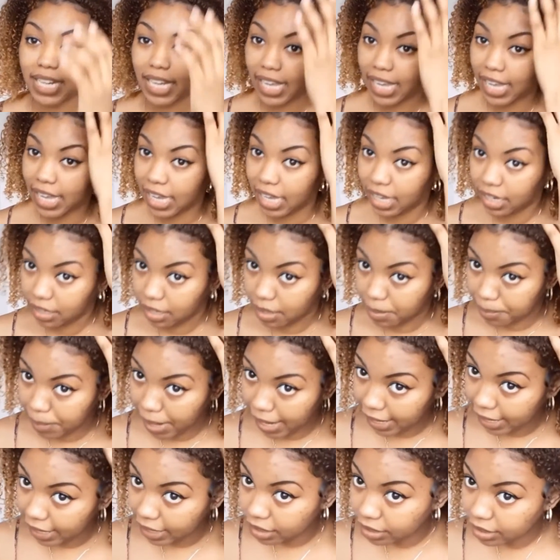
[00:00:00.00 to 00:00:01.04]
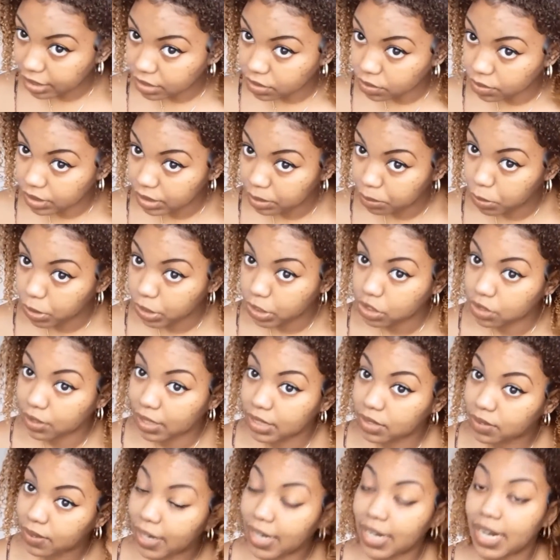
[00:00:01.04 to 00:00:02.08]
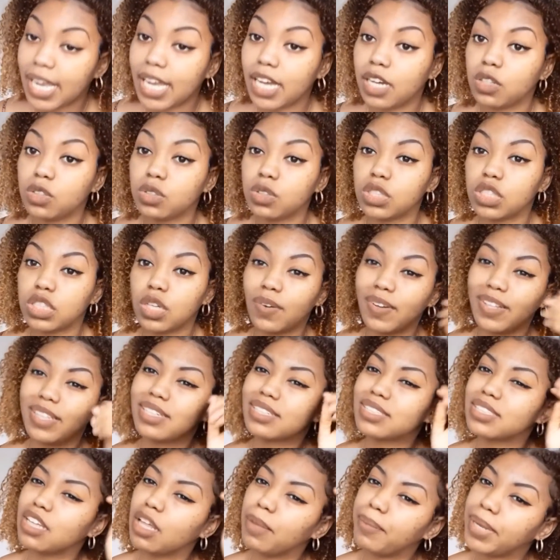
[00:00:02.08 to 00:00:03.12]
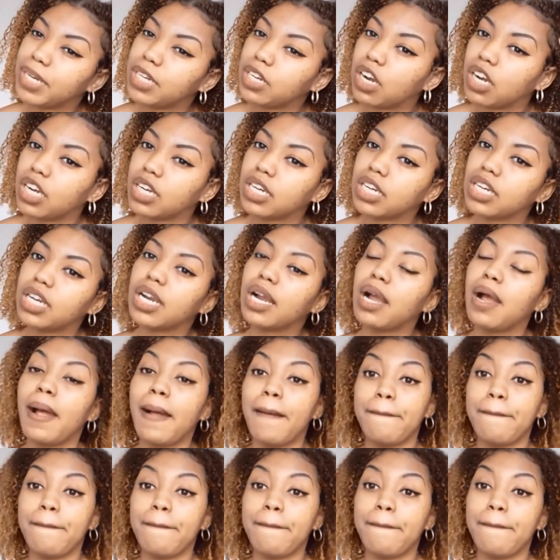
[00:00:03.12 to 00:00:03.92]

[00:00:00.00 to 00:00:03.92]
And my hair is really moisturized right now, so it looks a little bit darker,